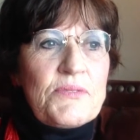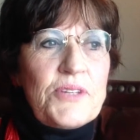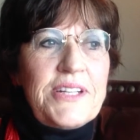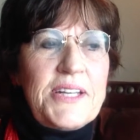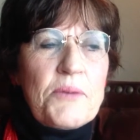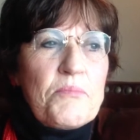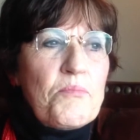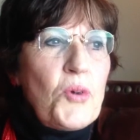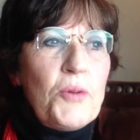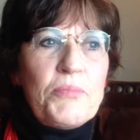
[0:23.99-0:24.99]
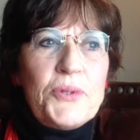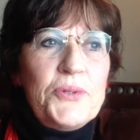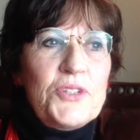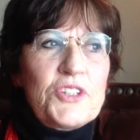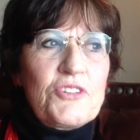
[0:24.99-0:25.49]
really a more
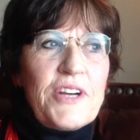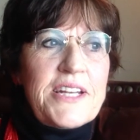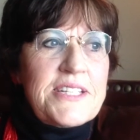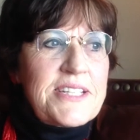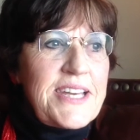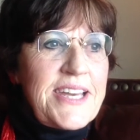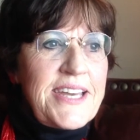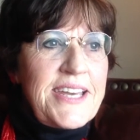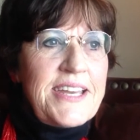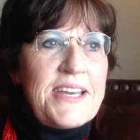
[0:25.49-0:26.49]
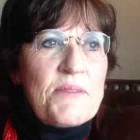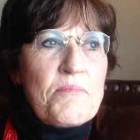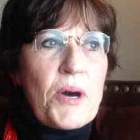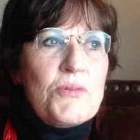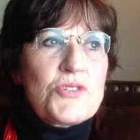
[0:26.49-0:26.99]
blue than gray today.
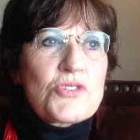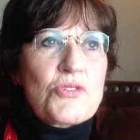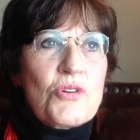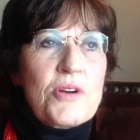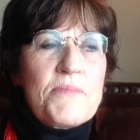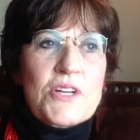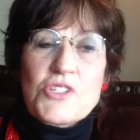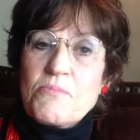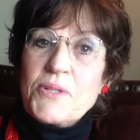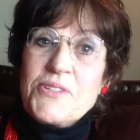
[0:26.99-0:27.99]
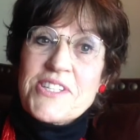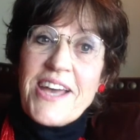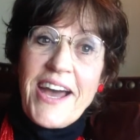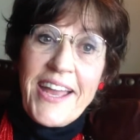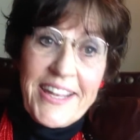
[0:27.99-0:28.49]
Post-storm, there's some blue
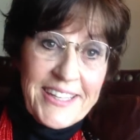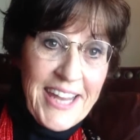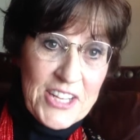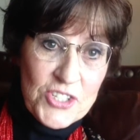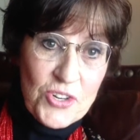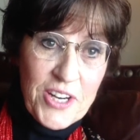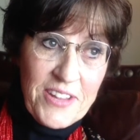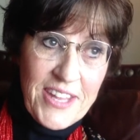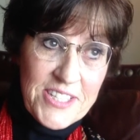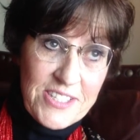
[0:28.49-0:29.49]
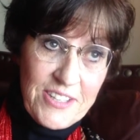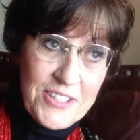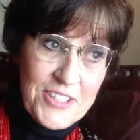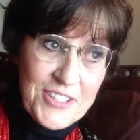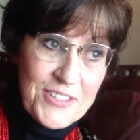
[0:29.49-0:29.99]
sky, and in Astoria, that's
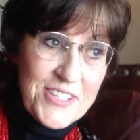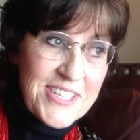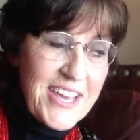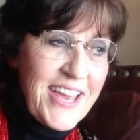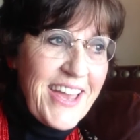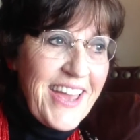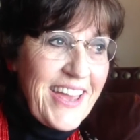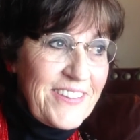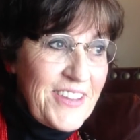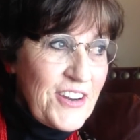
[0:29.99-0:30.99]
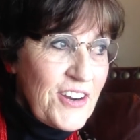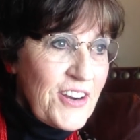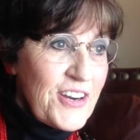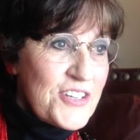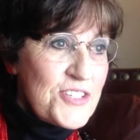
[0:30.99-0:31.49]
good news. And there
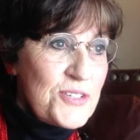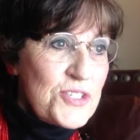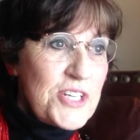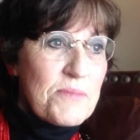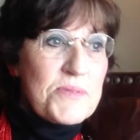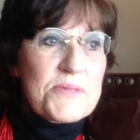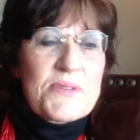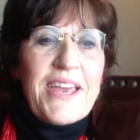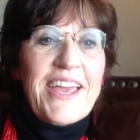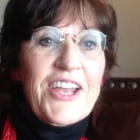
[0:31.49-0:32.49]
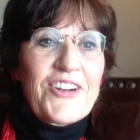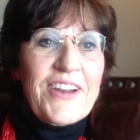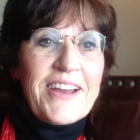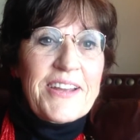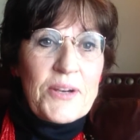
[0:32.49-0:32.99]
are two ships anchored
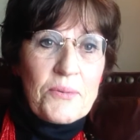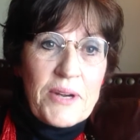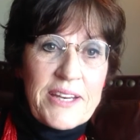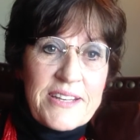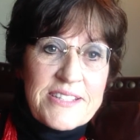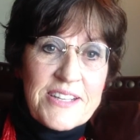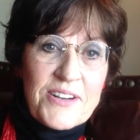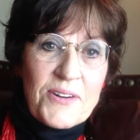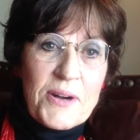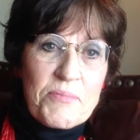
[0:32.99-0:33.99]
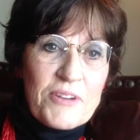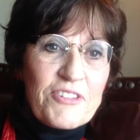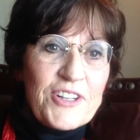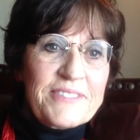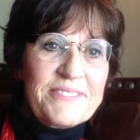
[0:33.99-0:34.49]
out here waiting to go
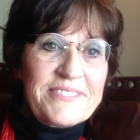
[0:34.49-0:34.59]
upriver.